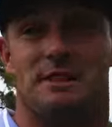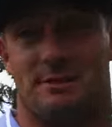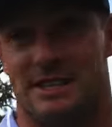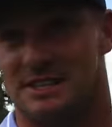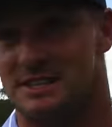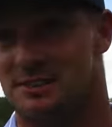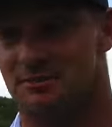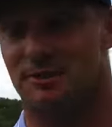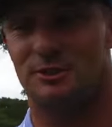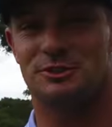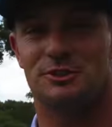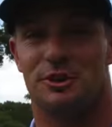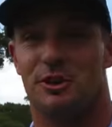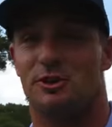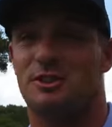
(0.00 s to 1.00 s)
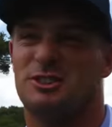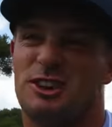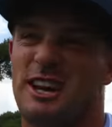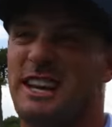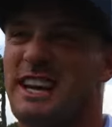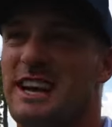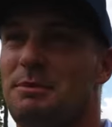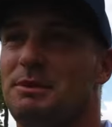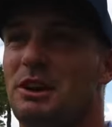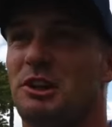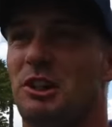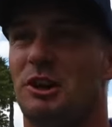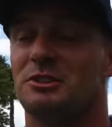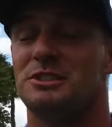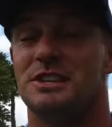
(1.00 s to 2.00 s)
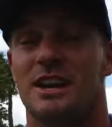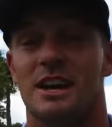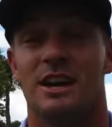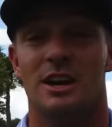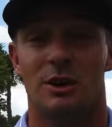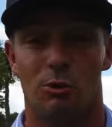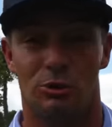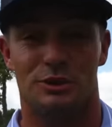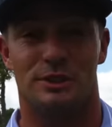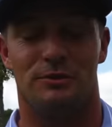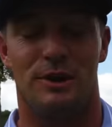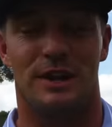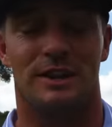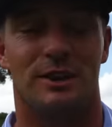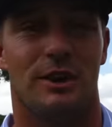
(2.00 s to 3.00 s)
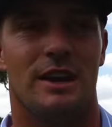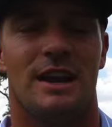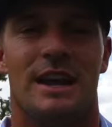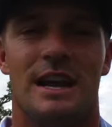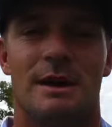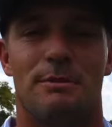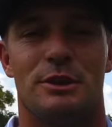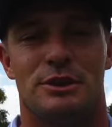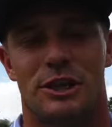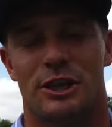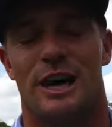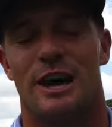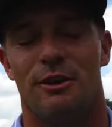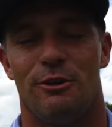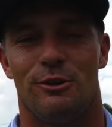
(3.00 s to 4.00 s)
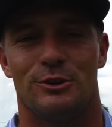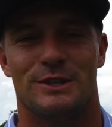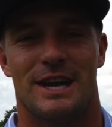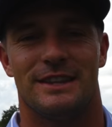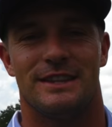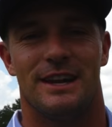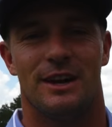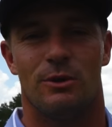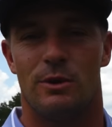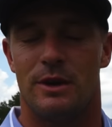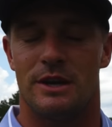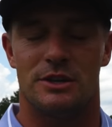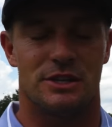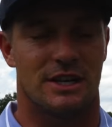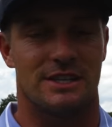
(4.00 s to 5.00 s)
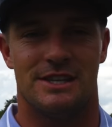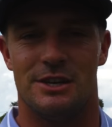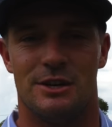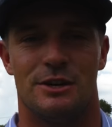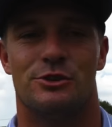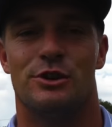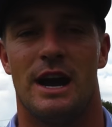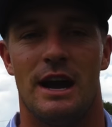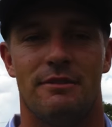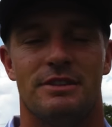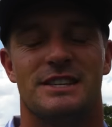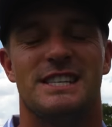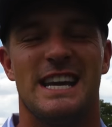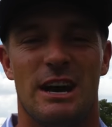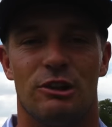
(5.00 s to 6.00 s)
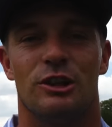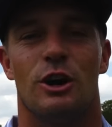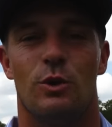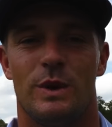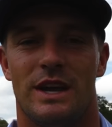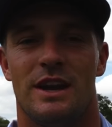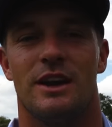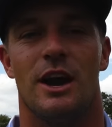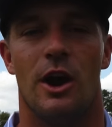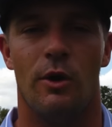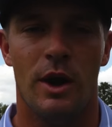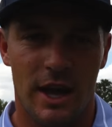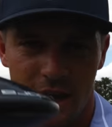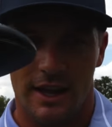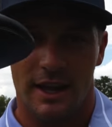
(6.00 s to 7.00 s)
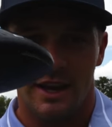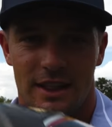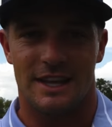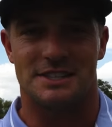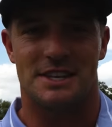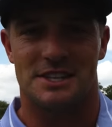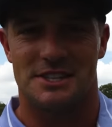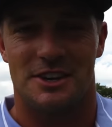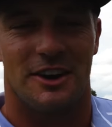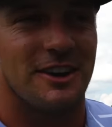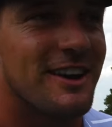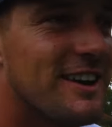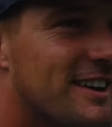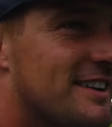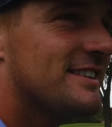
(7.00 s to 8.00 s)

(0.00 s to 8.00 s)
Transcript: I mean, this is the first hole, try and get it up there close. We'll see if we can do it. There's a lot of holes out there where we can just continue to drive, see how low we can go. Let's get started.